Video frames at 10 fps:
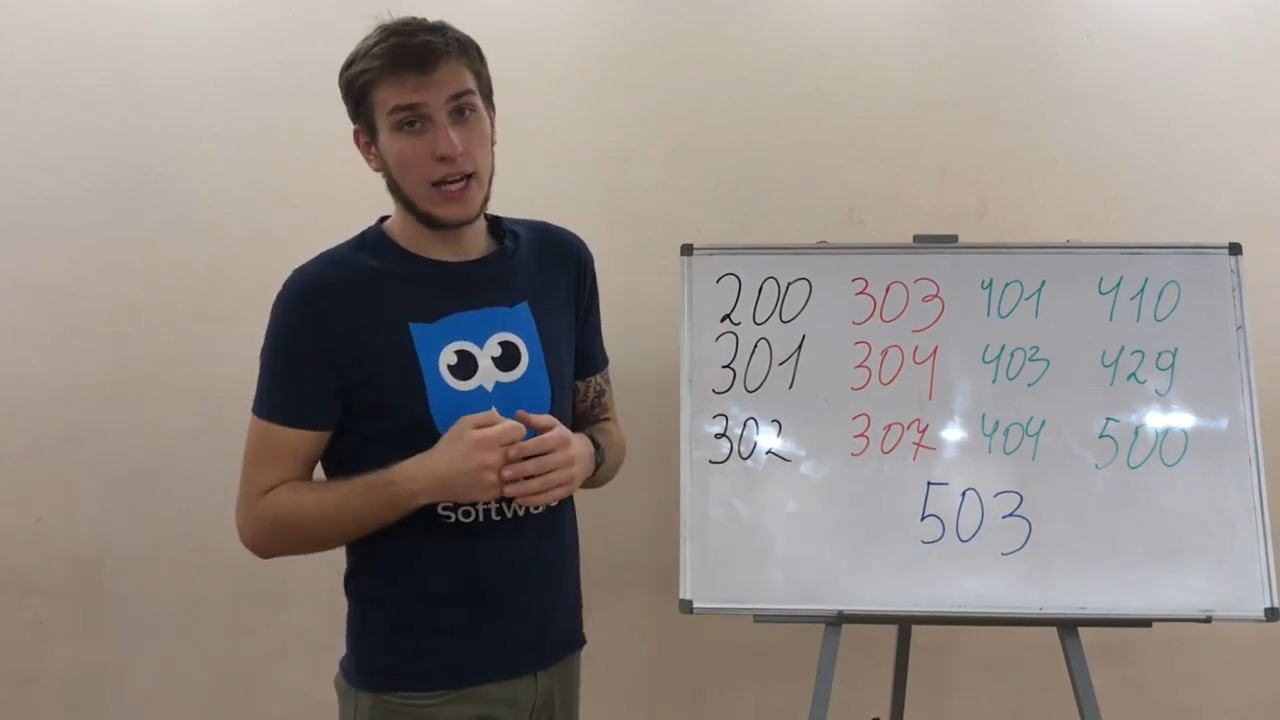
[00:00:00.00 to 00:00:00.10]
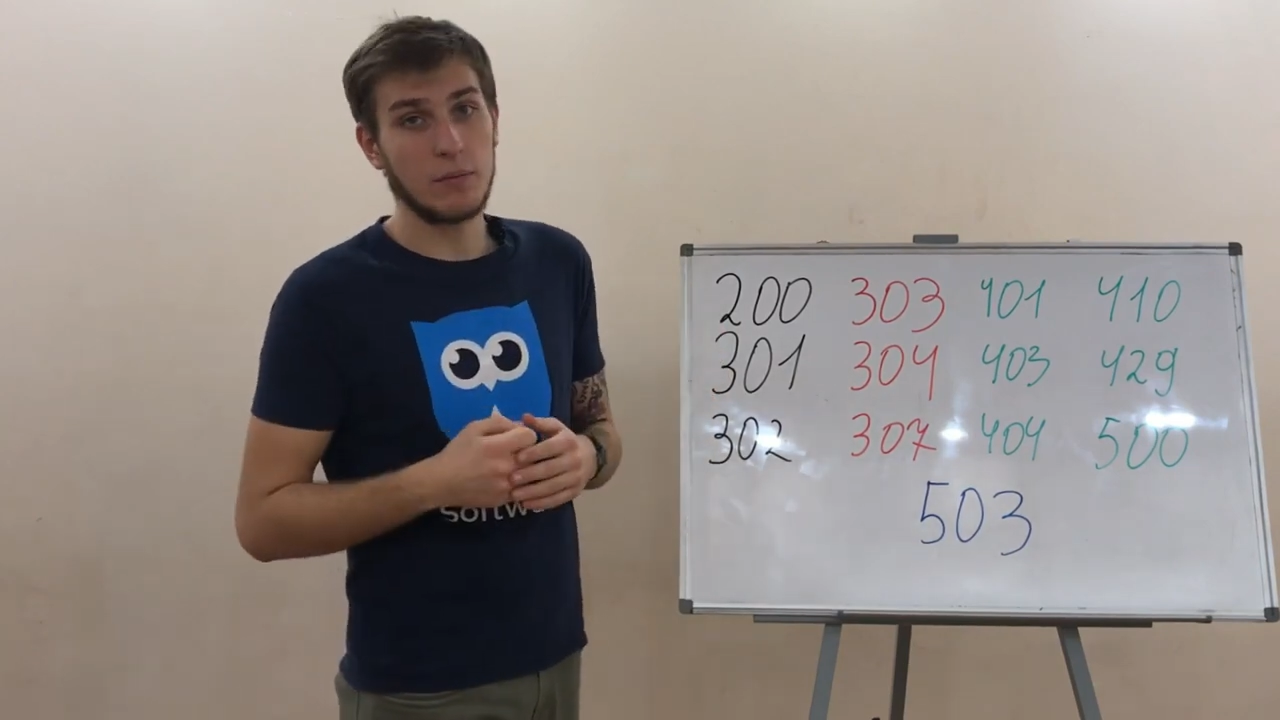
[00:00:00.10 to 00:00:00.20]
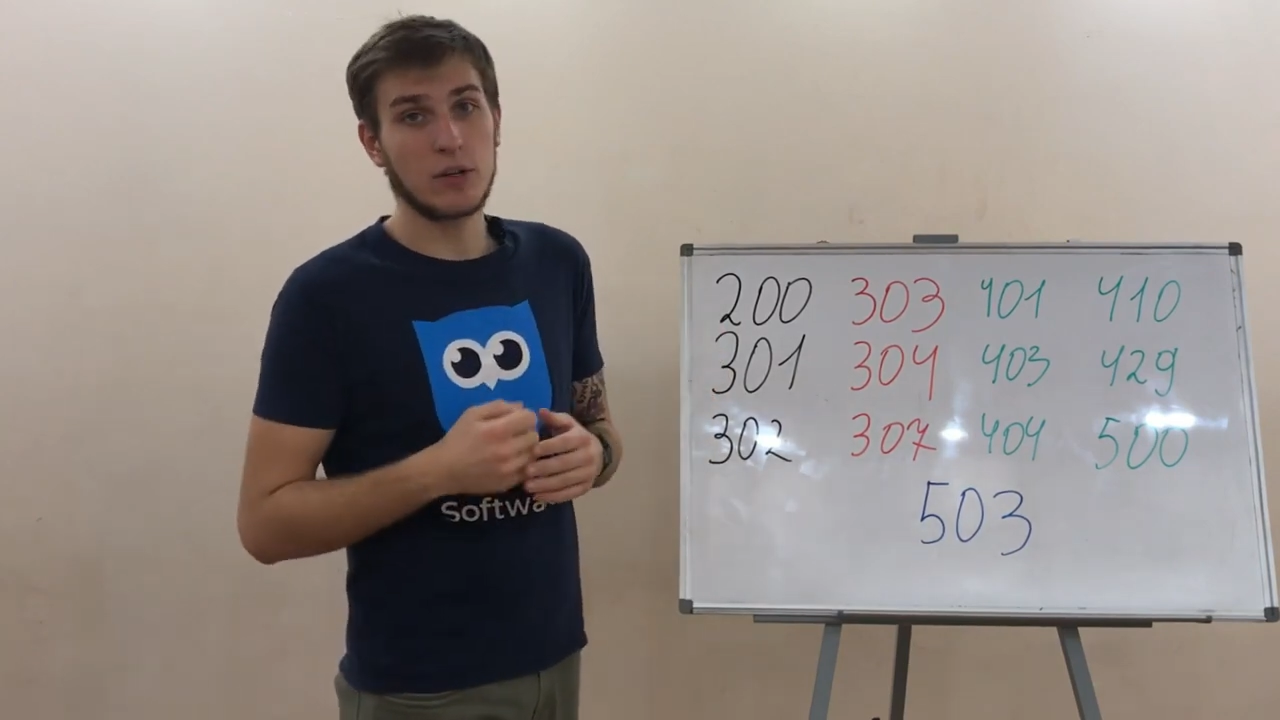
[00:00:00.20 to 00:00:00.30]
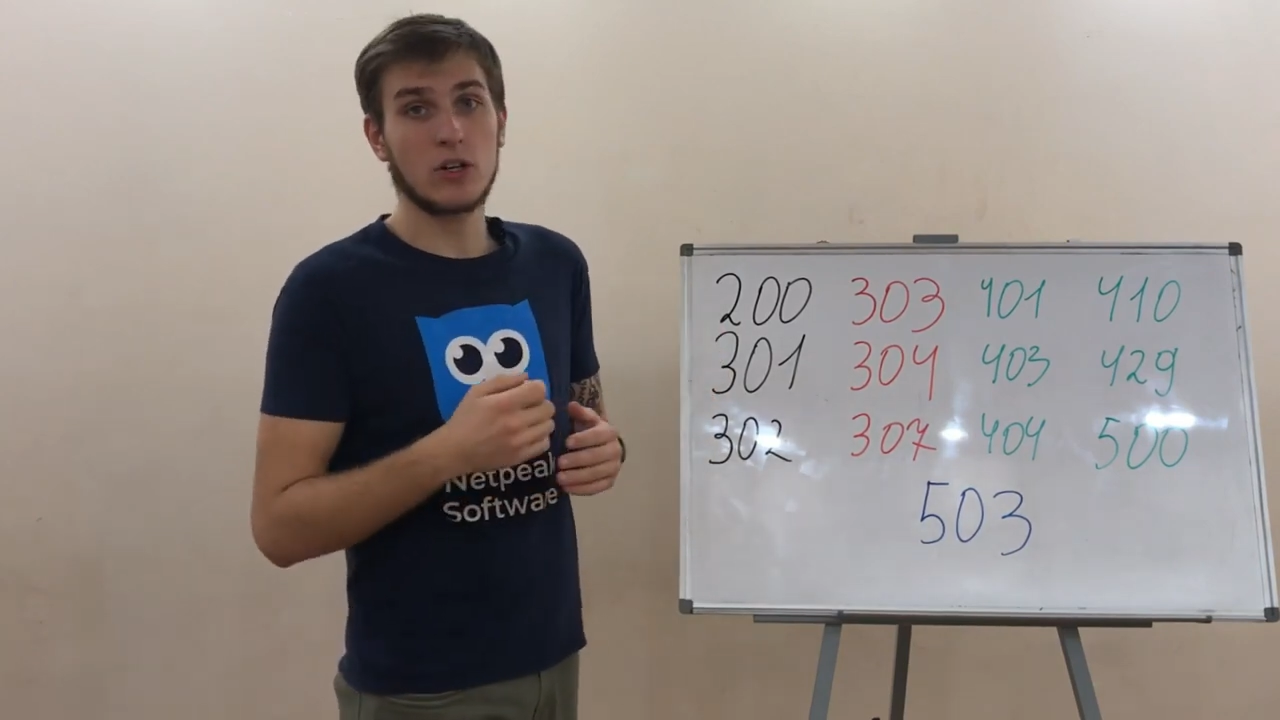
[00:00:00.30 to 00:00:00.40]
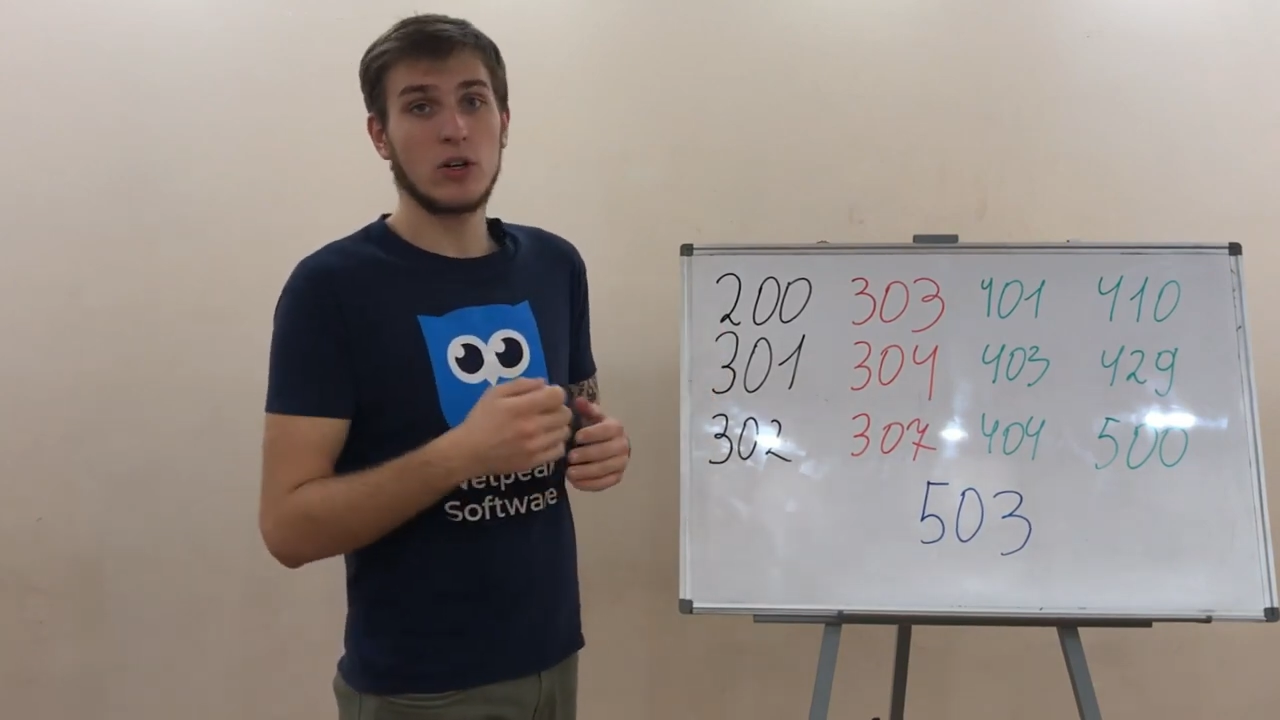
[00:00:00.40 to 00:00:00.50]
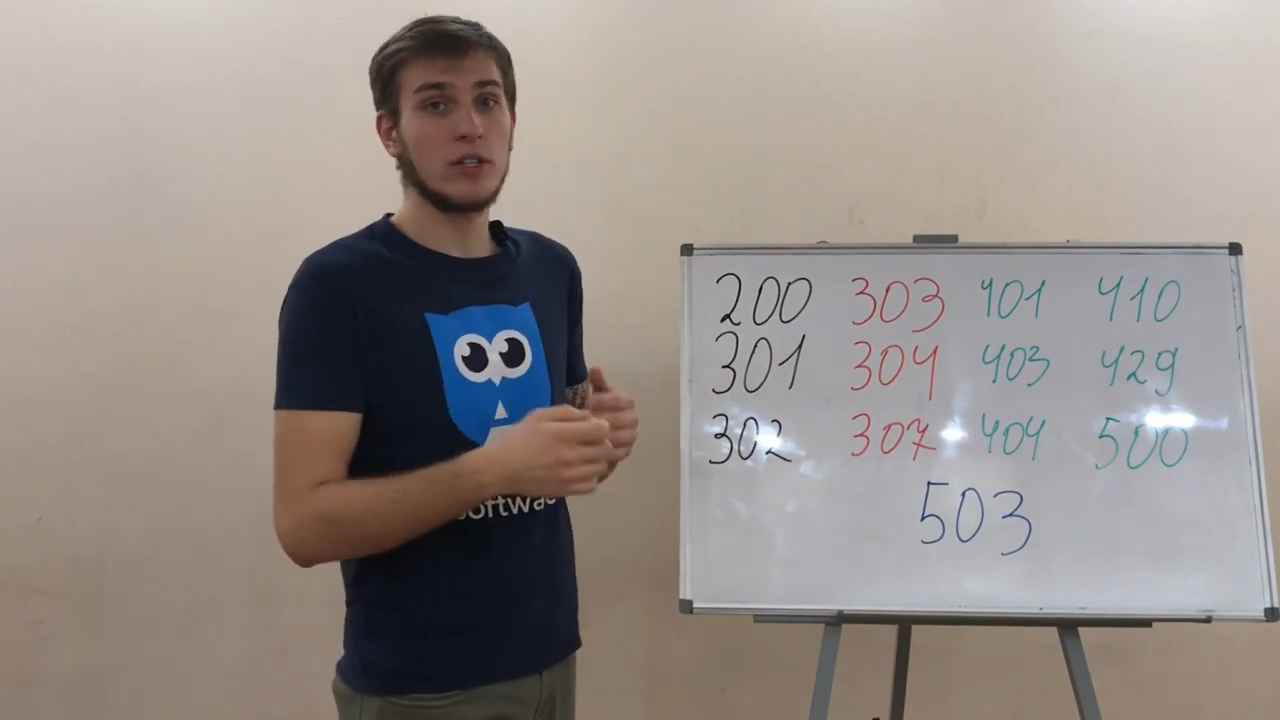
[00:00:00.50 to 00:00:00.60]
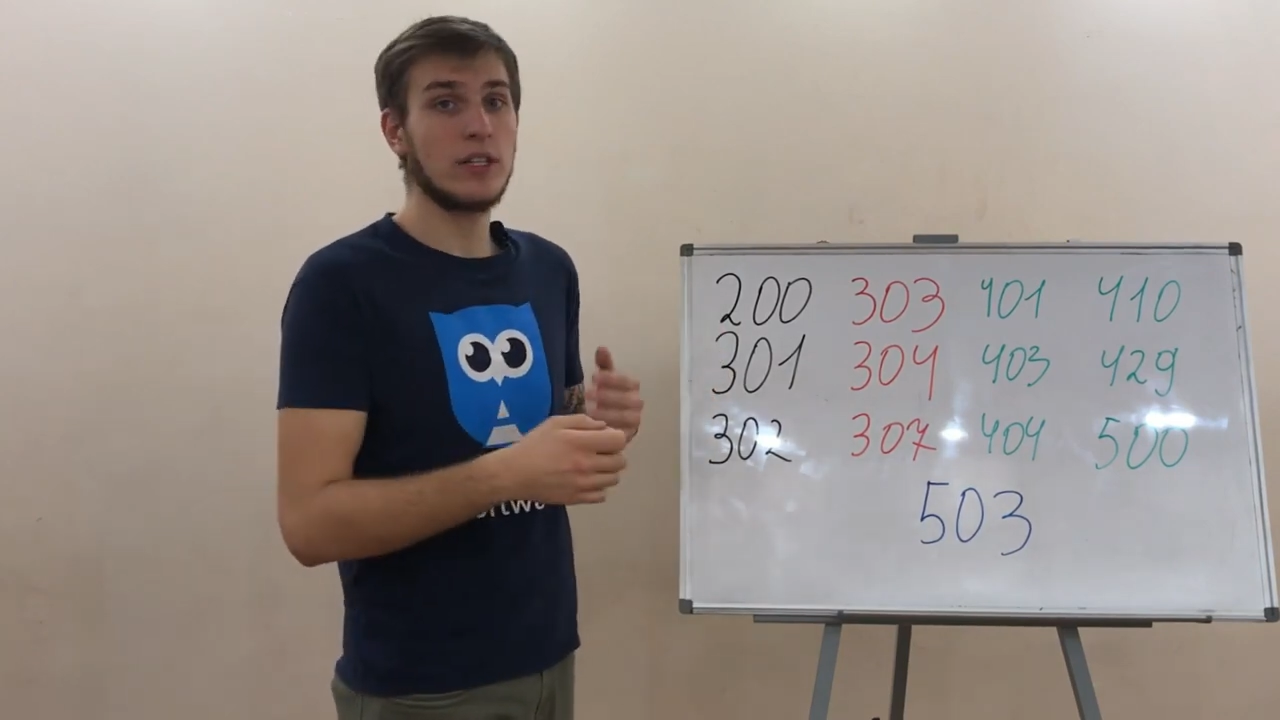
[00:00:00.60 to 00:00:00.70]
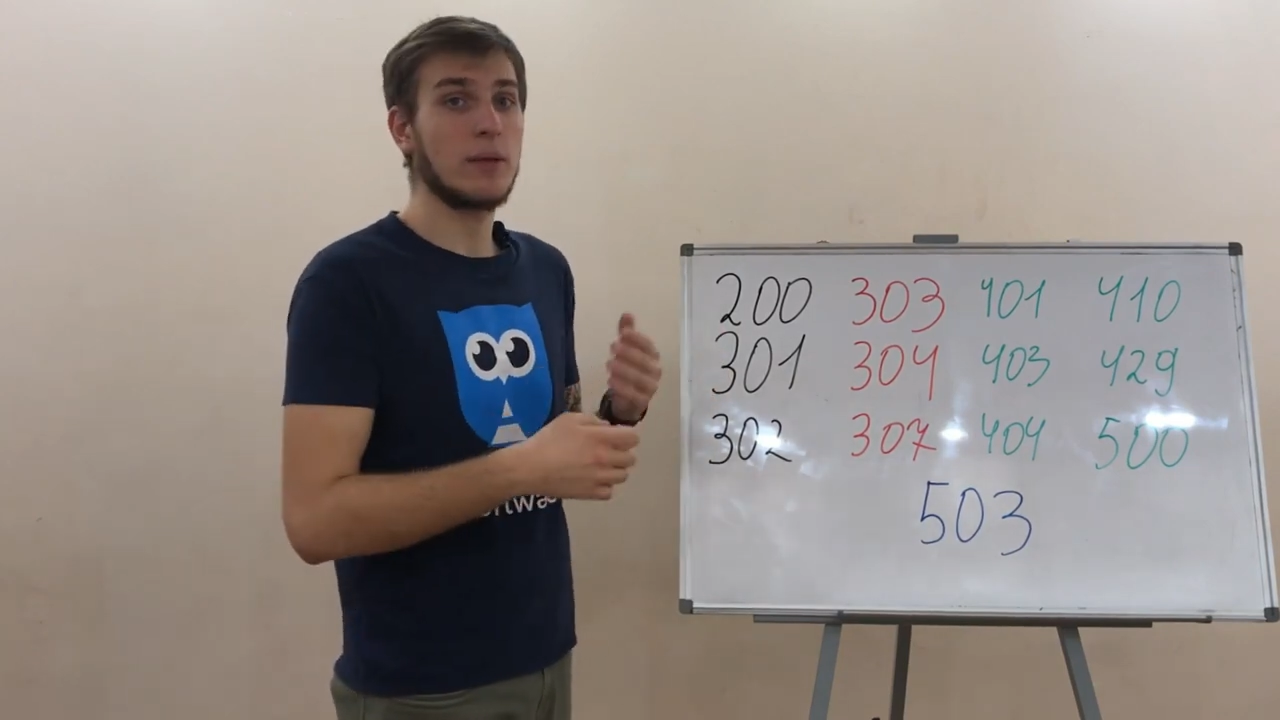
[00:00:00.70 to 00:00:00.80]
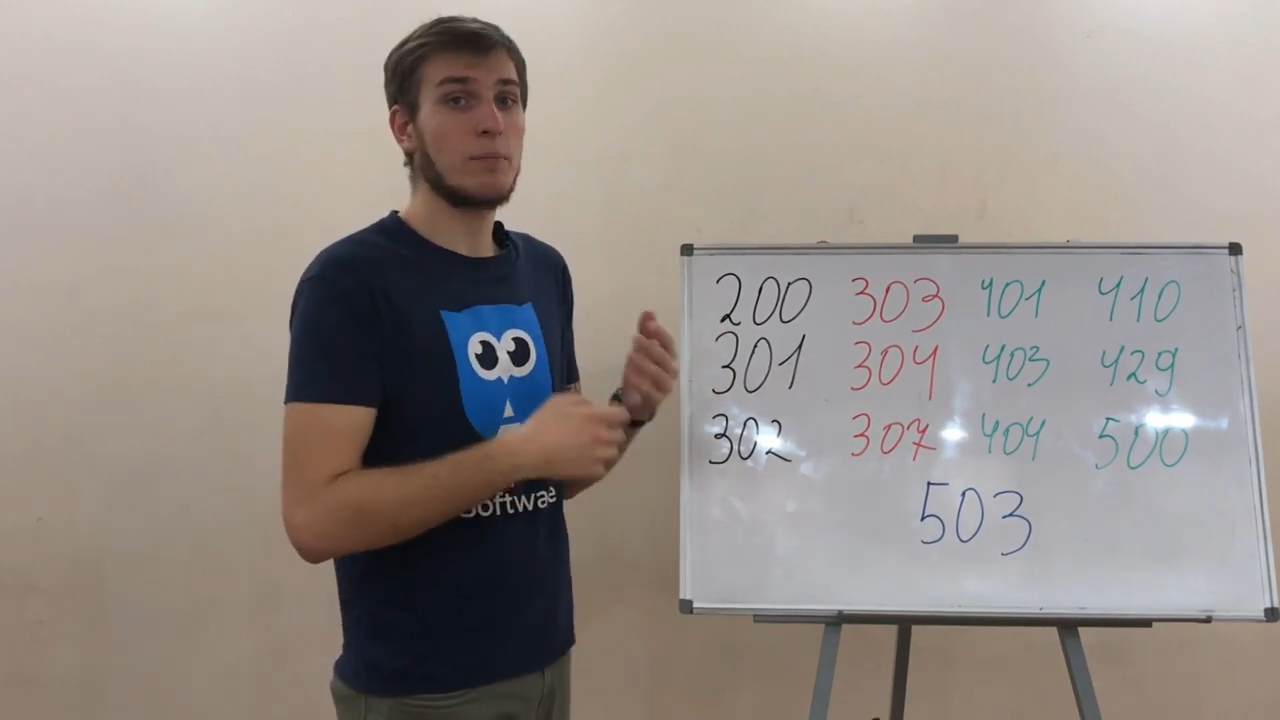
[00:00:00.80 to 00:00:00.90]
time crawling